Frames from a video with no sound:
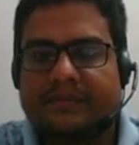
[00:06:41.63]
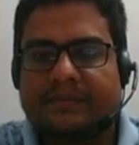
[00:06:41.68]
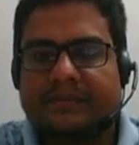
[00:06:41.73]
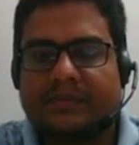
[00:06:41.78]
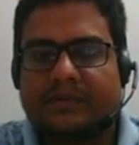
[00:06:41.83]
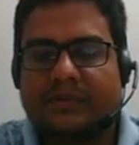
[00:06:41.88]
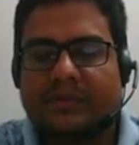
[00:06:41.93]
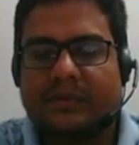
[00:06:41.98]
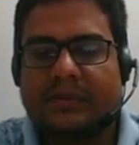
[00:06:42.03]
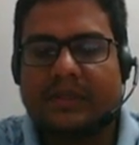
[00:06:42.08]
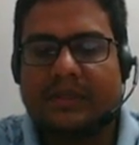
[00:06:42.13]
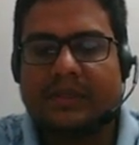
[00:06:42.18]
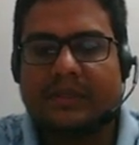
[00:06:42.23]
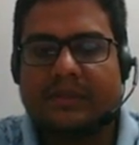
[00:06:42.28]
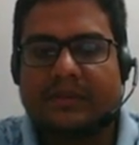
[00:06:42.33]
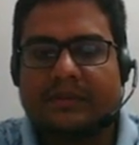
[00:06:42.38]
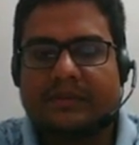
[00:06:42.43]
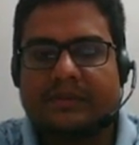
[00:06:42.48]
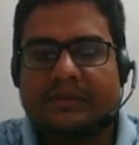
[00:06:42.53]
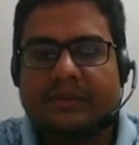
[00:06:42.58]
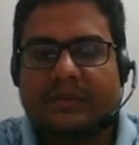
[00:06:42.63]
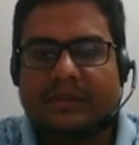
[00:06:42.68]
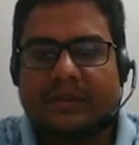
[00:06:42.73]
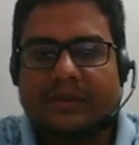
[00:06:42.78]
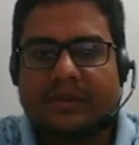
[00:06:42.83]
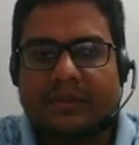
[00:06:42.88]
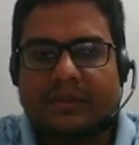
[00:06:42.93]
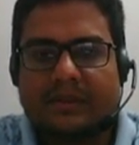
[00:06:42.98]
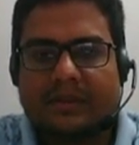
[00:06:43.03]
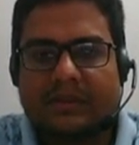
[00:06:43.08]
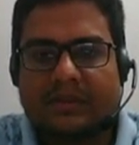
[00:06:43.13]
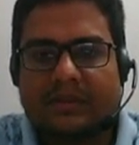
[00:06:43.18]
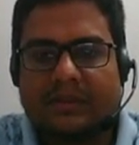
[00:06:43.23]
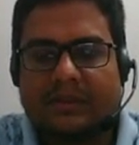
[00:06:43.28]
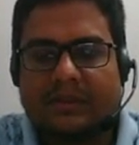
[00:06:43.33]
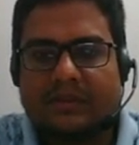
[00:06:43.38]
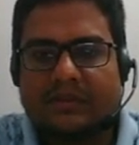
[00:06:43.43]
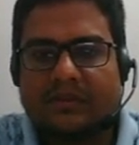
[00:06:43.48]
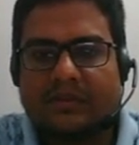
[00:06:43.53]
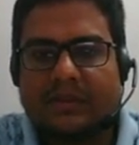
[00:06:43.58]
So here
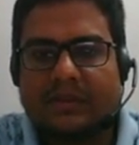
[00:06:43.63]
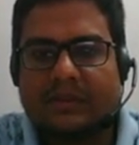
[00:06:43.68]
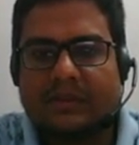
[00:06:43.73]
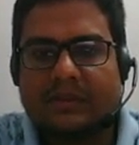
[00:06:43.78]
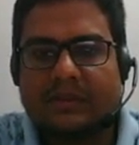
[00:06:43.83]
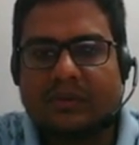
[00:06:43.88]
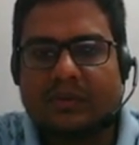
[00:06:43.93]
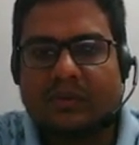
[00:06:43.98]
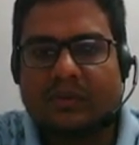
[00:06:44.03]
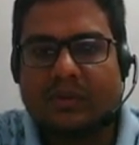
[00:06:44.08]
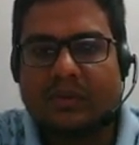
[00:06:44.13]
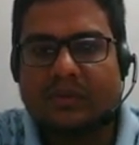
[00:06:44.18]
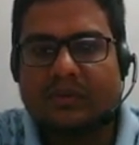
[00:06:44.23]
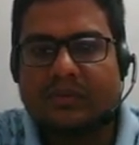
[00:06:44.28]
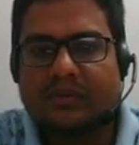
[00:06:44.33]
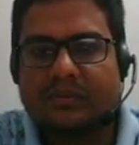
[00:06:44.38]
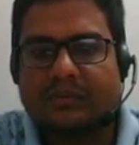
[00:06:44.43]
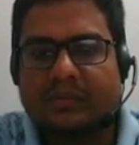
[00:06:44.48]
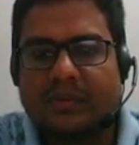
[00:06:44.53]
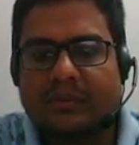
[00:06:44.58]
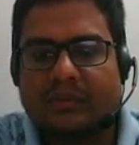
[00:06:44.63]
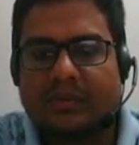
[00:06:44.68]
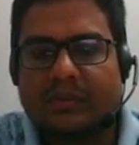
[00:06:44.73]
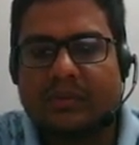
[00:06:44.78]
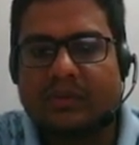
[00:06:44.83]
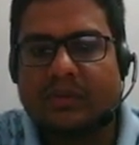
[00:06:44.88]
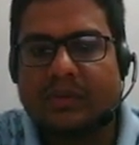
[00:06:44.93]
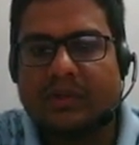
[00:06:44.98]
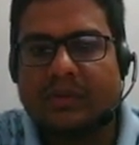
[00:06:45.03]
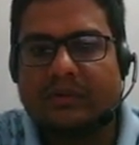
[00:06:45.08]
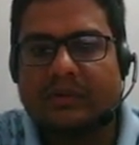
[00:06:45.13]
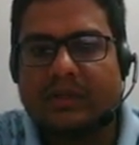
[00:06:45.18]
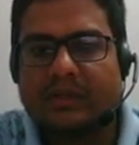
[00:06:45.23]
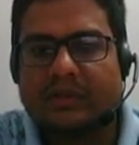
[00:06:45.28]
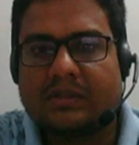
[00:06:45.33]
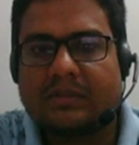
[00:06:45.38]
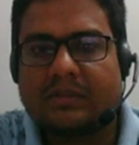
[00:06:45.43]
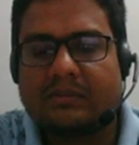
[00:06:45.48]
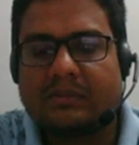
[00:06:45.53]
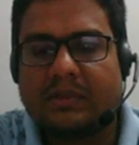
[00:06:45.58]
this one, cos power
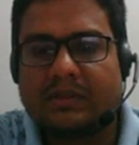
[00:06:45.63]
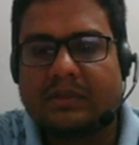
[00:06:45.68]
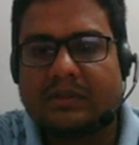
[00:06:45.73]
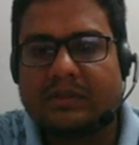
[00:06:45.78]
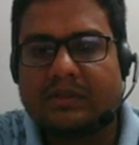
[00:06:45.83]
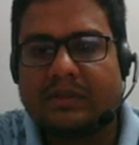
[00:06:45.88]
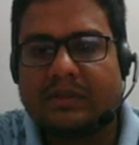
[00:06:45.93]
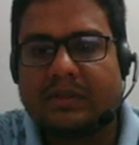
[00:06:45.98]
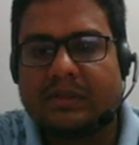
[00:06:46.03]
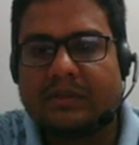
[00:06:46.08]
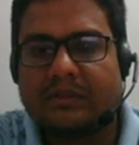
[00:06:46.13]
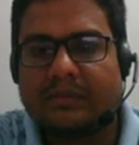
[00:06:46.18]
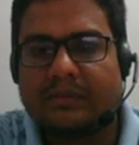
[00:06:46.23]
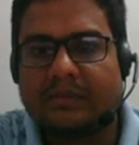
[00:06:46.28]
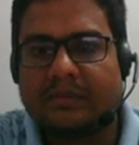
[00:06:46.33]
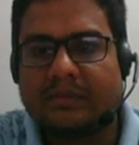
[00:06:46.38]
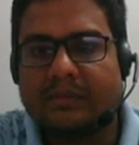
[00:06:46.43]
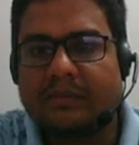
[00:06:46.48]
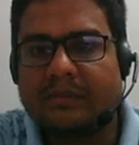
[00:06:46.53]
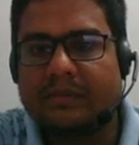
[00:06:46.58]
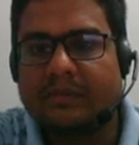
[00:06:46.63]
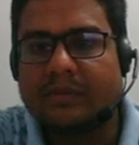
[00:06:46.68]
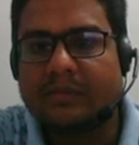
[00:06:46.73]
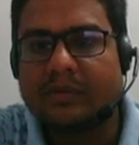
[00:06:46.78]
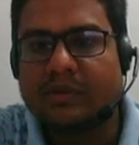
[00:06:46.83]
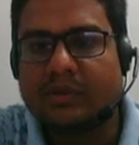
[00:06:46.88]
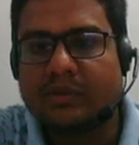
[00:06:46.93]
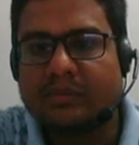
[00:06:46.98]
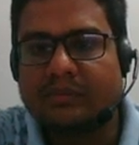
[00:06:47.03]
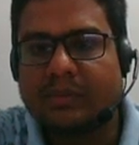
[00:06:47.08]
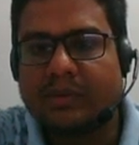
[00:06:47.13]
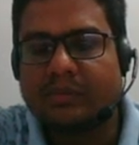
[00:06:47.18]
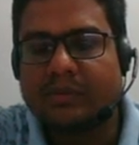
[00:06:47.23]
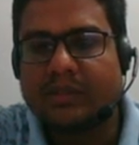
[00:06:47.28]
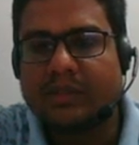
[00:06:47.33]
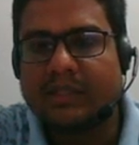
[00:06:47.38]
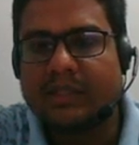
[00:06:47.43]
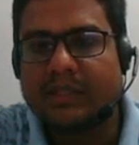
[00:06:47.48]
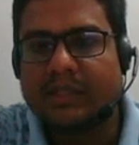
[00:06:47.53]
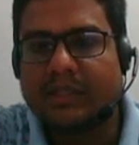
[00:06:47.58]
12x plus 3 cos power
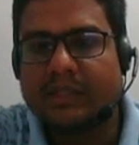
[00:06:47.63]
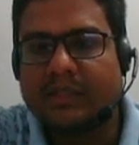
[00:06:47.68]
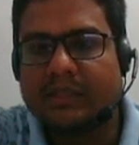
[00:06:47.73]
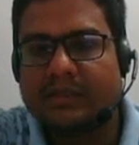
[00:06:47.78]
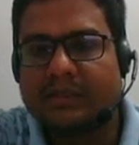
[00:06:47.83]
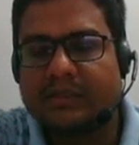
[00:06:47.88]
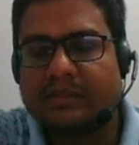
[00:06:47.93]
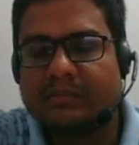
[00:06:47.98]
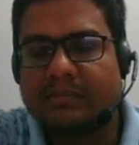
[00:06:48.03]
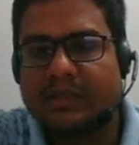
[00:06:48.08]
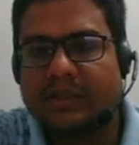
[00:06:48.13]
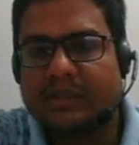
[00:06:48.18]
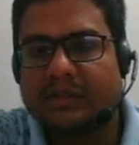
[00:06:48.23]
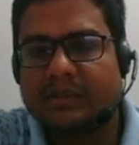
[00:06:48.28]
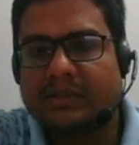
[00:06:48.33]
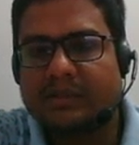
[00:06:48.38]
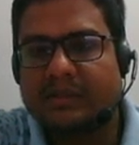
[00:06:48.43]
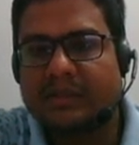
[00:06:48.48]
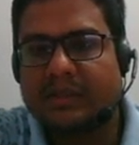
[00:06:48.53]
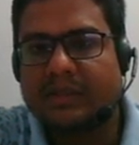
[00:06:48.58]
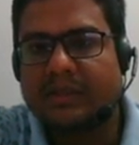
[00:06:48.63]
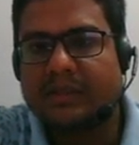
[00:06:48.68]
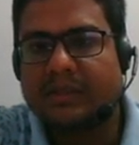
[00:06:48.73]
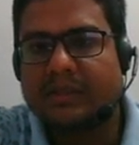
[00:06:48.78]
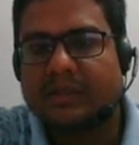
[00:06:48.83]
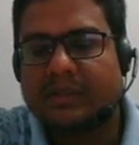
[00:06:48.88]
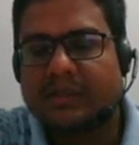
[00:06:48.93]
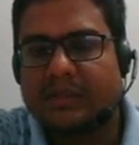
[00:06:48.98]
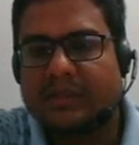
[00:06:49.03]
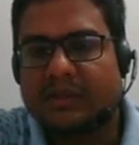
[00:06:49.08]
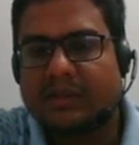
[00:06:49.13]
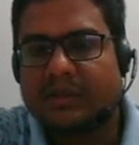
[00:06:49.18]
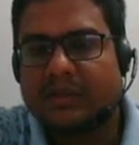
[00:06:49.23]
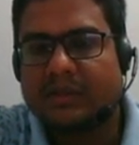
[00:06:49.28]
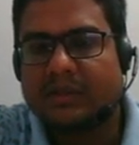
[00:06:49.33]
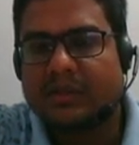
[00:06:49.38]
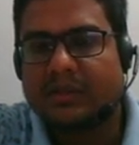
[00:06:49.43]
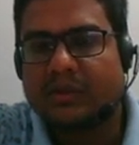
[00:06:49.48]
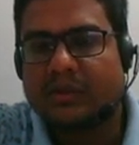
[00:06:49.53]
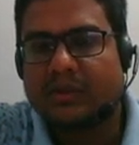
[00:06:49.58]
10x plus 3
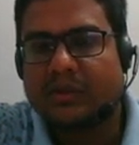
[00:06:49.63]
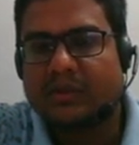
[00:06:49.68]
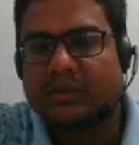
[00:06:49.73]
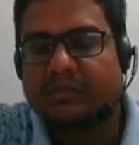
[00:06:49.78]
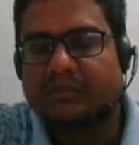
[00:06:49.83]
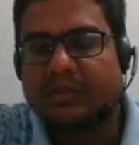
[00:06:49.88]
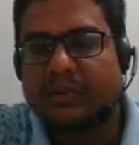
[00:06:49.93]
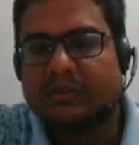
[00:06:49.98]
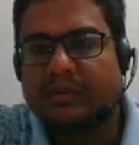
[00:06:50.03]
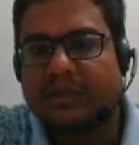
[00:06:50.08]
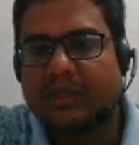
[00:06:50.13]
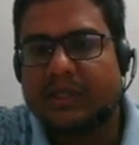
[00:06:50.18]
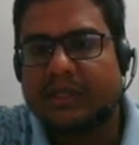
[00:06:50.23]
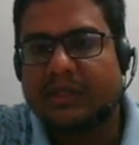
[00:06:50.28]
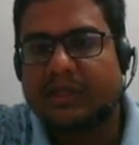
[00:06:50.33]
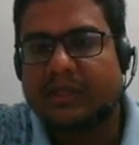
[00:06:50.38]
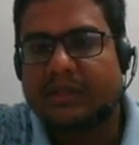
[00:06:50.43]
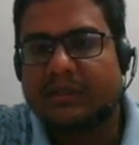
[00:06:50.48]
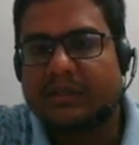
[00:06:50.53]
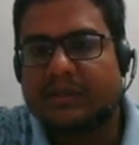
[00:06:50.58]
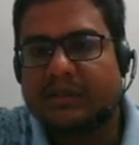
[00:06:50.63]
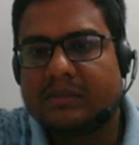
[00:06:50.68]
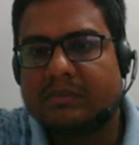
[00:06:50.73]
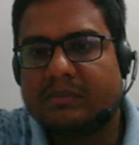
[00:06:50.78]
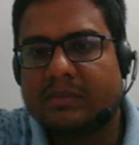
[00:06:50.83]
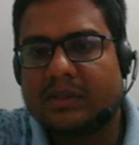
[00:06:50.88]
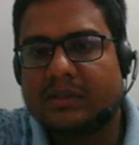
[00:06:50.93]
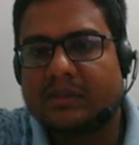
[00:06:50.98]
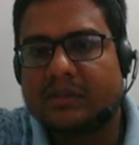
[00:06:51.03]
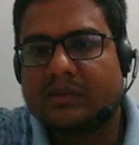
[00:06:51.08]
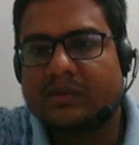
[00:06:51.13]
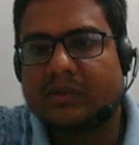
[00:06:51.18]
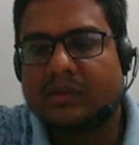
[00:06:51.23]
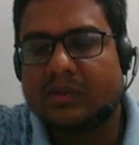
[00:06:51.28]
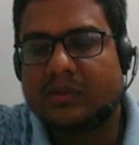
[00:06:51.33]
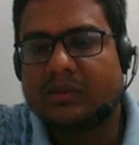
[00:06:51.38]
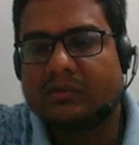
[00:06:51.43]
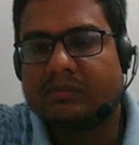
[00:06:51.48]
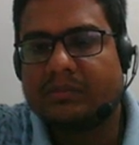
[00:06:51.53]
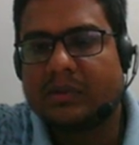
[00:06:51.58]
cos power 8x plus
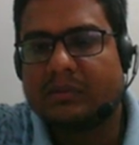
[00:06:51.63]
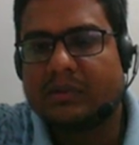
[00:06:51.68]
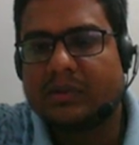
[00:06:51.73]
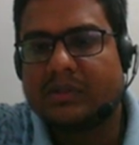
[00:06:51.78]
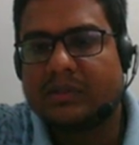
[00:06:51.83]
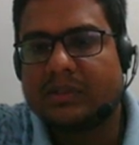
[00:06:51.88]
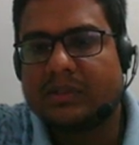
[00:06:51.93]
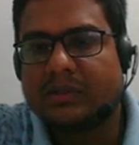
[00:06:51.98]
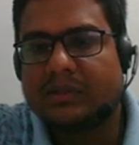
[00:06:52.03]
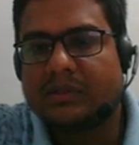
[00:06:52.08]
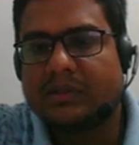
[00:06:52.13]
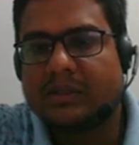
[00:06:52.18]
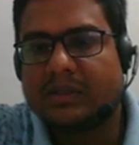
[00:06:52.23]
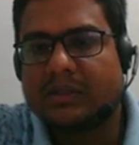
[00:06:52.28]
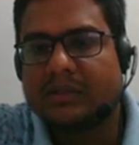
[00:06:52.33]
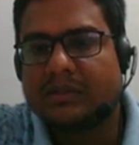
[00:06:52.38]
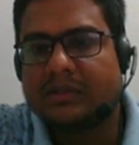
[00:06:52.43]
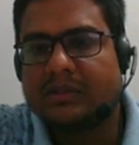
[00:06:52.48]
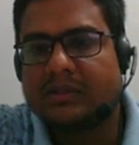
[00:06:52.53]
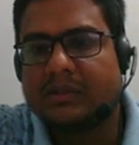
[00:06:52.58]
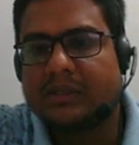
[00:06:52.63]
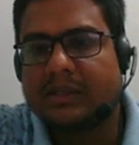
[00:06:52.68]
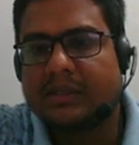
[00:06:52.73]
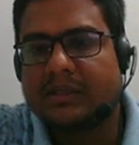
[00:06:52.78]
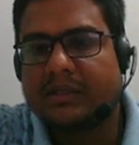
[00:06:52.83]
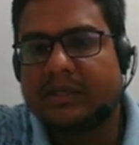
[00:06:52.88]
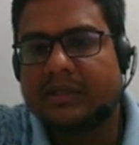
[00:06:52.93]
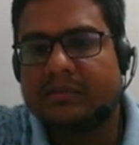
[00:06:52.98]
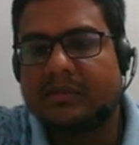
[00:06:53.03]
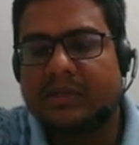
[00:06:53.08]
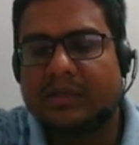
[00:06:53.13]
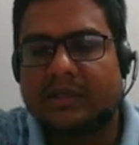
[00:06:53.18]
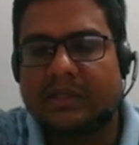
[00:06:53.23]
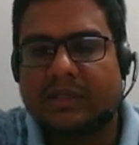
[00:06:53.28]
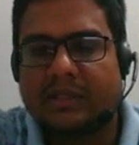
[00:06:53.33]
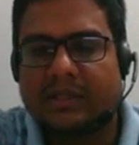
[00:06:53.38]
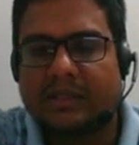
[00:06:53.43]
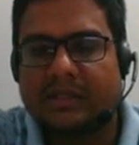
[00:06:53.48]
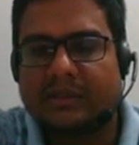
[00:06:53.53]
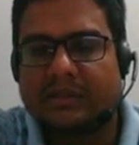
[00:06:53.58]
cos power 6x, that can be written
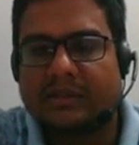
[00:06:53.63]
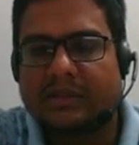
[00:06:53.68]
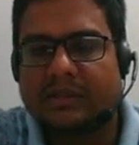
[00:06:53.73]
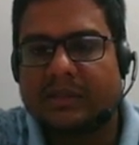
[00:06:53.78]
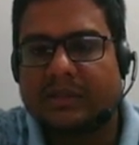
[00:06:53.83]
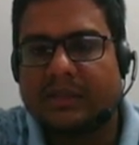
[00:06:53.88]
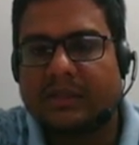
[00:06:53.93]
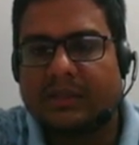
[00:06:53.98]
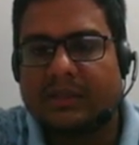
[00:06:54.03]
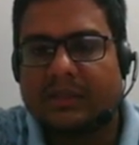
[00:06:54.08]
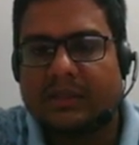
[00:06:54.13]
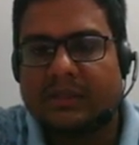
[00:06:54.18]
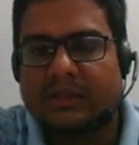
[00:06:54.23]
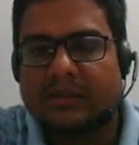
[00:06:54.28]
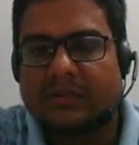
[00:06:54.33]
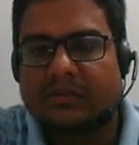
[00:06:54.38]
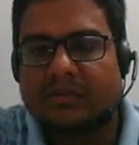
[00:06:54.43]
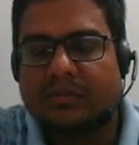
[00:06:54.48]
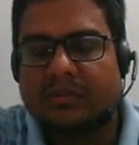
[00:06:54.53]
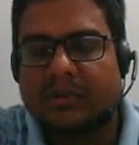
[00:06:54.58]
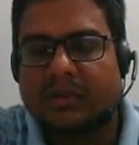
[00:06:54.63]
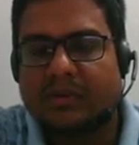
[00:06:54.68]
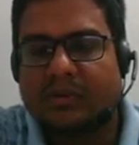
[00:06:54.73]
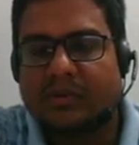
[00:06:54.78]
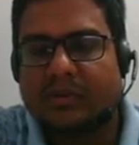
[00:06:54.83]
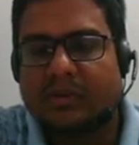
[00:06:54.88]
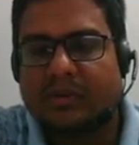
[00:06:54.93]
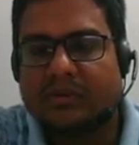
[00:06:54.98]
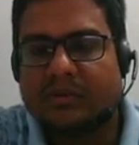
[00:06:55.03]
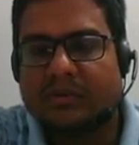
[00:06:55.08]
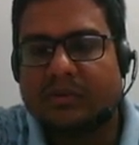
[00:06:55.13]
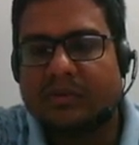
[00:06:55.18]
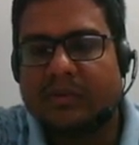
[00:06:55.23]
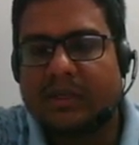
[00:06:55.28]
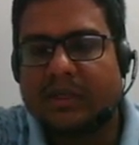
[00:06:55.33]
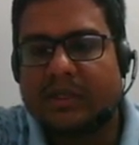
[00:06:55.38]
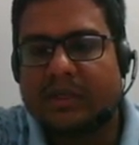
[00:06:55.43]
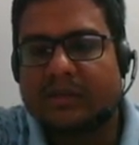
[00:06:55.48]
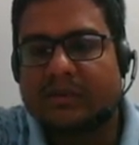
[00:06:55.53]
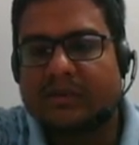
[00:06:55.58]
as, this will be cos square
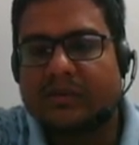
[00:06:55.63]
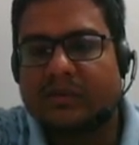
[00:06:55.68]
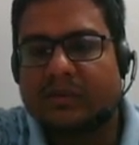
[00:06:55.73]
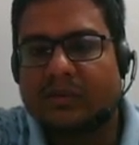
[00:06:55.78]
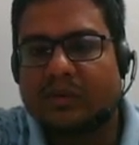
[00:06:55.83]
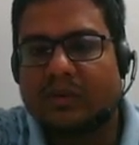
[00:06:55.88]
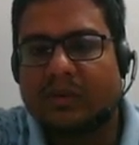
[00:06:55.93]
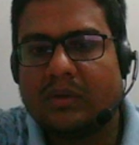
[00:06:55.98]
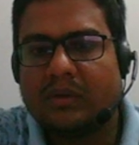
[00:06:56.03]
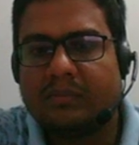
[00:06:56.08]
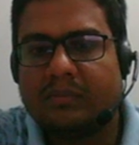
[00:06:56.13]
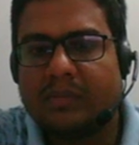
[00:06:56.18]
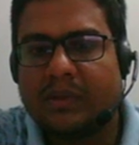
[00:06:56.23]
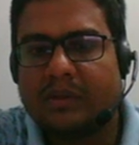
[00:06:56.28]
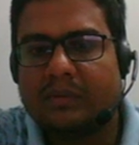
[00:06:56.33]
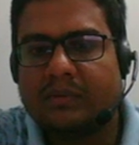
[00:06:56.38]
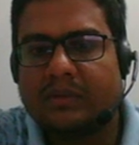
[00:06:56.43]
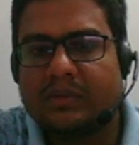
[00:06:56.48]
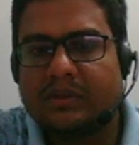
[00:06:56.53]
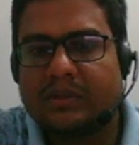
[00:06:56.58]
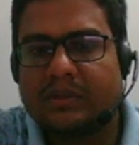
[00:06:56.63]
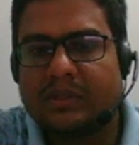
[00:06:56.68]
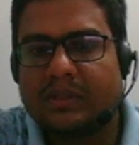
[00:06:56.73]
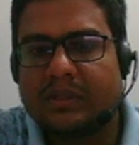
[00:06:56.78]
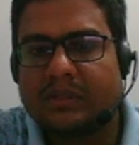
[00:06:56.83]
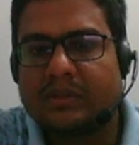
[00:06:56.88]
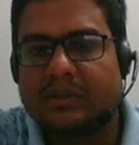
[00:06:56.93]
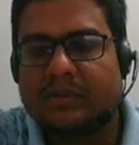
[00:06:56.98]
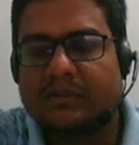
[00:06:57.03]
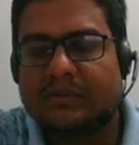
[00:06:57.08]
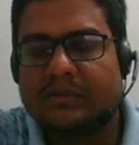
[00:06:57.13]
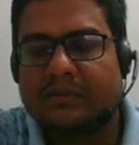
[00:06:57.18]
x whole power 6